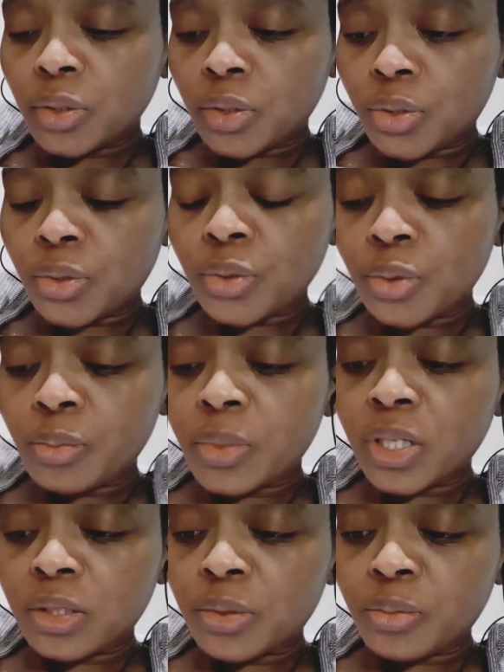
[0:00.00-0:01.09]
to
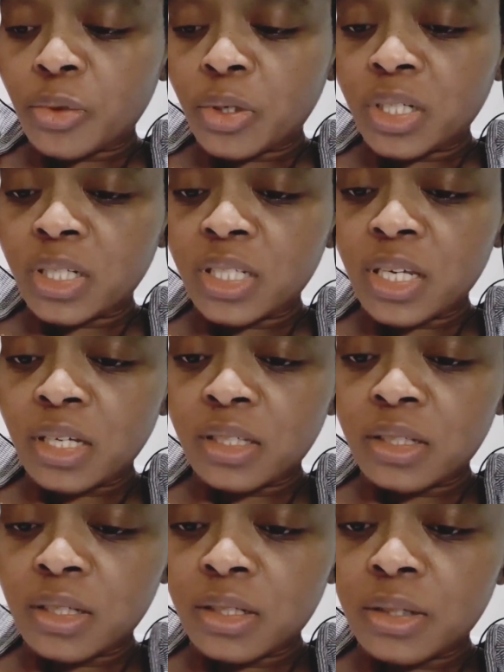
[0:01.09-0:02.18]
my small
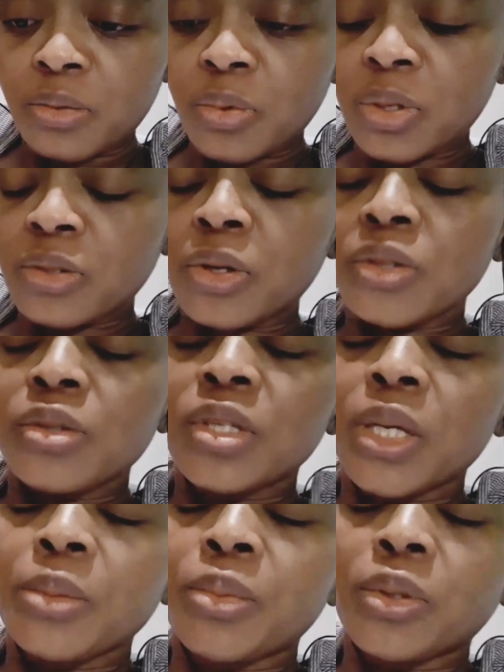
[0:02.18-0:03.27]
intestine. Well, not
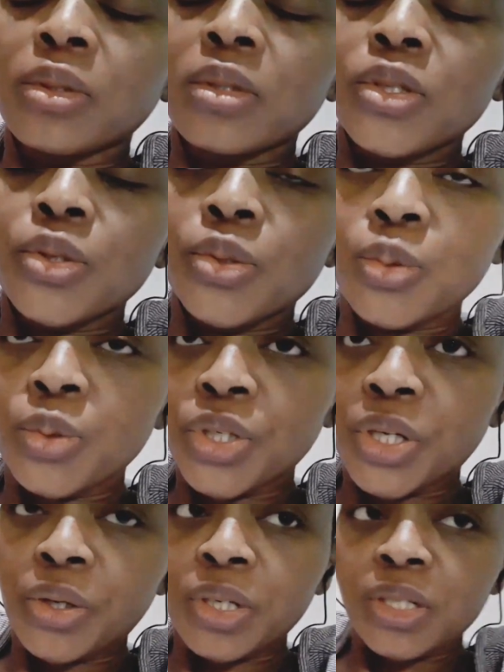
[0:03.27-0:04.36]
staple,
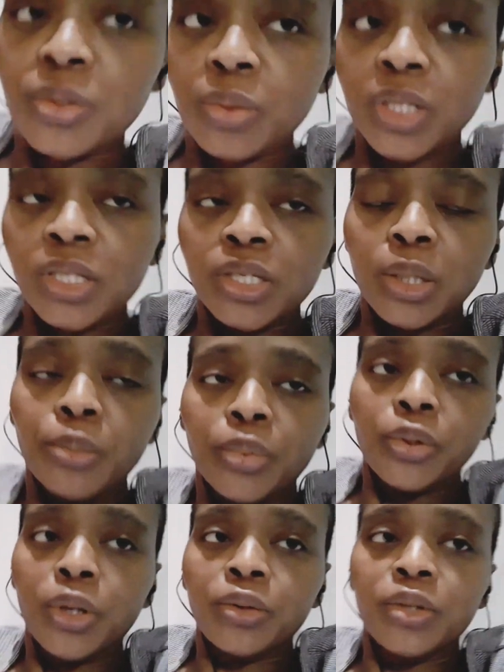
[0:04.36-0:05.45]
suture it with
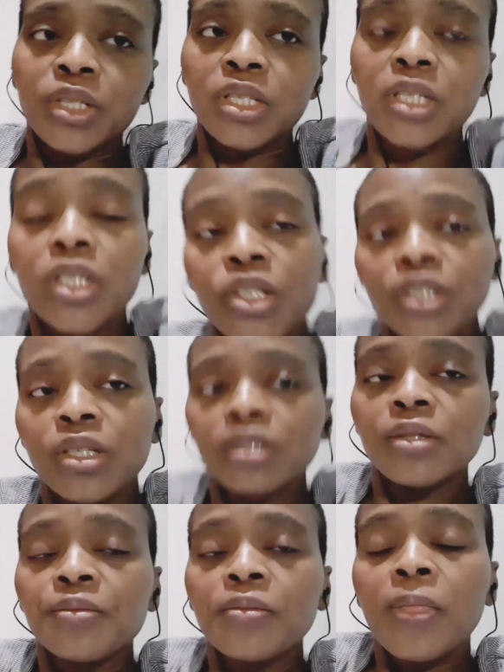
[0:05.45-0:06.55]
temporary
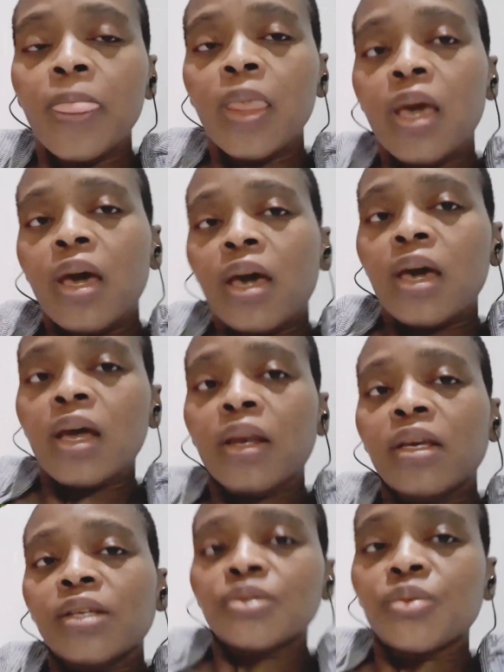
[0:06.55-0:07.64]
stitches. And his